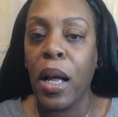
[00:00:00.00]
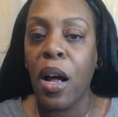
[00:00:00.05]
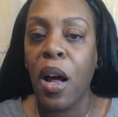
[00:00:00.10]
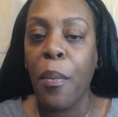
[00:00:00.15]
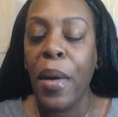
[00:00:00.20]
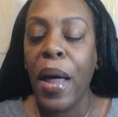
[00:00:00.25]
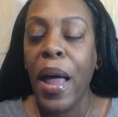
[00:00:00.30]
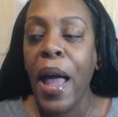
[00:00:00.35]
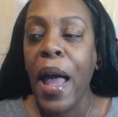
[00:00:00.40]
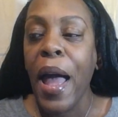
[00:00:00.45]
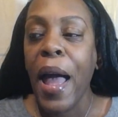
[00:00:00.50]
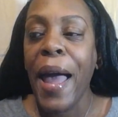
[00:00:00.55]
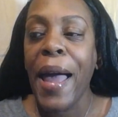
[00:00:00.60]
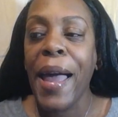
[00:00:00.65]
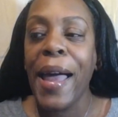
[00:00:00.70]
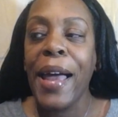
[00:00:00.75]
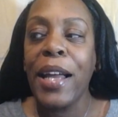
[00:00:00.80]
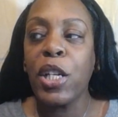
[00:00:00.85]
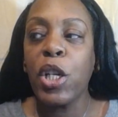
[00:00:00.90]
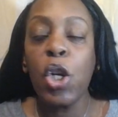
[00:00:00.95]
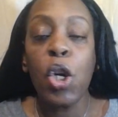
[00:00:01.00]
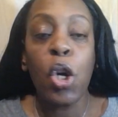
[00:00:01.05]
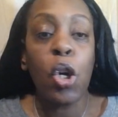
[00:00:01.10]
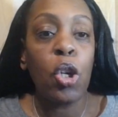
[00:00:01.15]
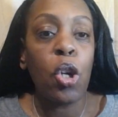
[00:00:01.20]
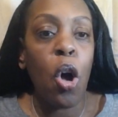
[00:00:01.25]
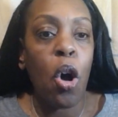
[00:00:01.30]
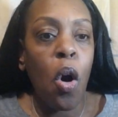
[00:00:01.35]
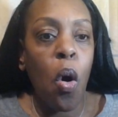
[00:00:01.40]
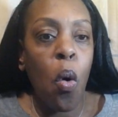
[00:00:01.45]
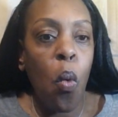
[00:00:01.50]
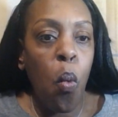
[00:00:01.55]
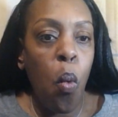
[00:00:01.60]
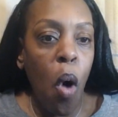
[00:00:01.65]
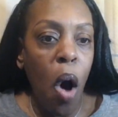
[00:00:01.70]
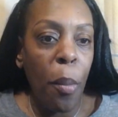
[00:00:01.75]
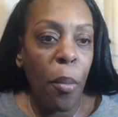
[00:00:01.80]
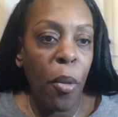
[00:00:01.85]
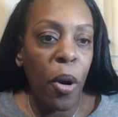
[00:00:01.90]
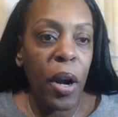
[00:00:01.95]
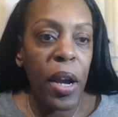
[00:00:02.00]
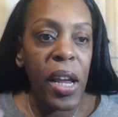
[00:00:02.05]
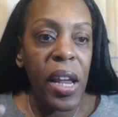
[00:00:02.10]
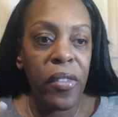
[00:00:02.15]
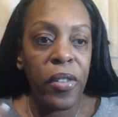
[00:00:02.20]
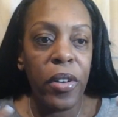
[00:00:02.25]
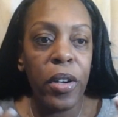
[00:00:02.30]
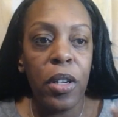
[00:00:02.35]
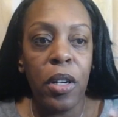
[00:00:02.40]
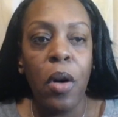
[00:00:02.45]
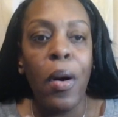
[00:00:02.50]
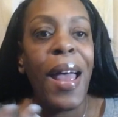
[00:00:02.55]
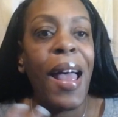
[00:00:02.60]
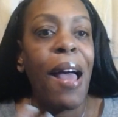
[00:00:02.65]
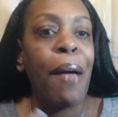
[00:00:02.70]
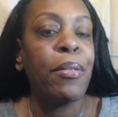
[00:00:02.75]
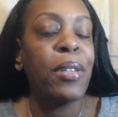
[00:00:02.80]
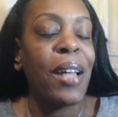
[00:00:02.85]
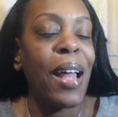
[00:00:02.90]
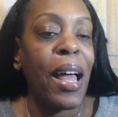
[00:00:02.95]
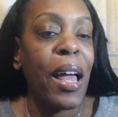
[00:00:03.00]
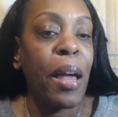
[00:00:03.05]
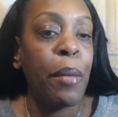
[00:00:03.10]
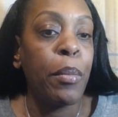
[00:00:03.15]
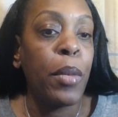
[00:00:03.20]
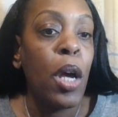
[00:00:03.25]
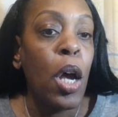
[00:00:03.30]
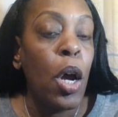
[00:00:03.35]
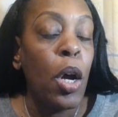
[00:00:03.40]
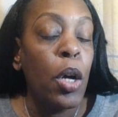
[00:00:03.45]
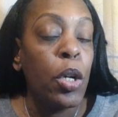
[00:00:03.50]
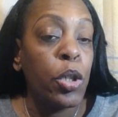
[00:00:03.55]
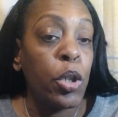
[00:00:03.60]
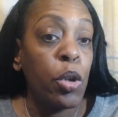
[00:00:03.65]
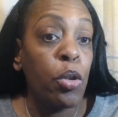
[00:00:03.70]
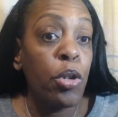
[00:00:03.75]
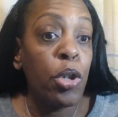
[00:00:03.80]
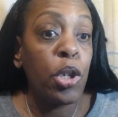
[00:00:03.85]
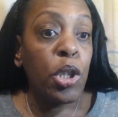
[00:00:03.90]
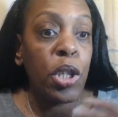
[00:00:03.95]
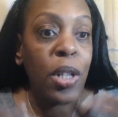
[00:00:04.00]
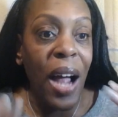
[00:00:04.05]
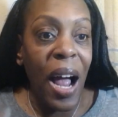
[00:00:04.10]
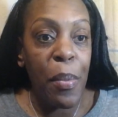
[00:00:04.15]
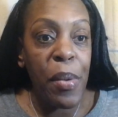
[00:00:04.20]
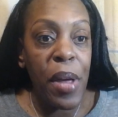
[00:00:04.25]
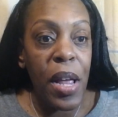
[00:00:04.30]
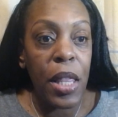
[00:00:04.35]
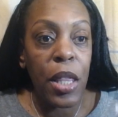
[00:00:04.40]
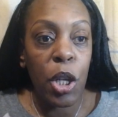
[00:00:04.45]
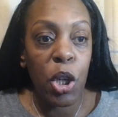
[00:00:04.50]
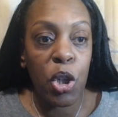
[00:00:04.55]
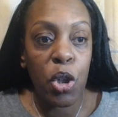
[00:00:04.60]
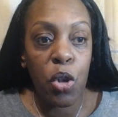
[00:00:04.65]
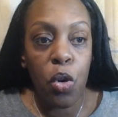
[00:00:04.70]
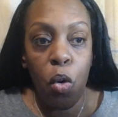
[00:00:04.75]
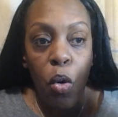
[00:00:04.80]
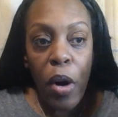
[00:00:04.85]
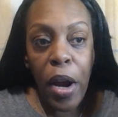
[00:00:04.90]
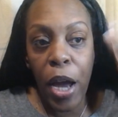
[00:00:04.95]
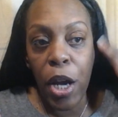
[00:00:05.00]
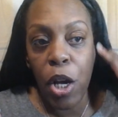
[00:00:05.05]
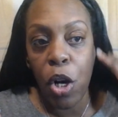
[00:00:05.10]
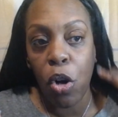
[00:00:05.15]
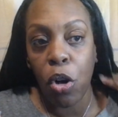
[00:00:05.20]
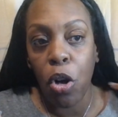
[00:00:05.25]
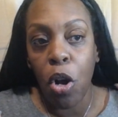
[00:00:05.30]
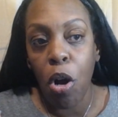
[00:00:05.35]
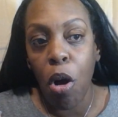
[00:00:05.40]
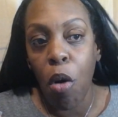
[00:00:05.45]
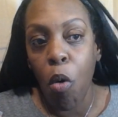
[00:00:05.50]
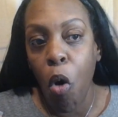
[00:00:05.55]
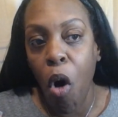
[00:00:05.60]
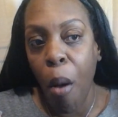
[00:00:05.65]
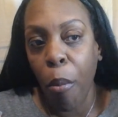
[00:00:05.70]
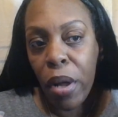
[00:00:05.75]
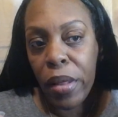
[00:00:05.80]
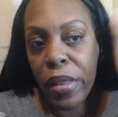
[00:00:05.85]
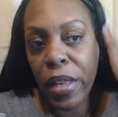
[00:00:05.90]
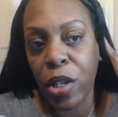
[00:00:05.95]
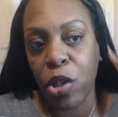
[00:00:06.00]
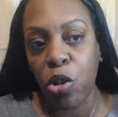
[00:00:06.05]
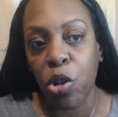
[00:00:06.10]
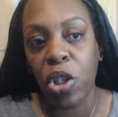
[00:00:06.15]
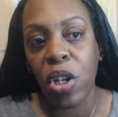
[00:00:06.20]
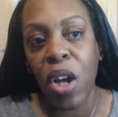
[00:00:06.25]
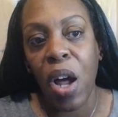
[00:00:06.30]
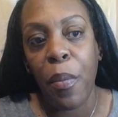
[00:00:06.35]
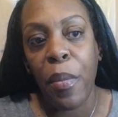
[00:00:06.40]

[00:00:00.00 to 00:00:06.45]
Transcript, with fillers: at your local Walmart if you don't have time to shop in the store at your local Walmart that you shop at.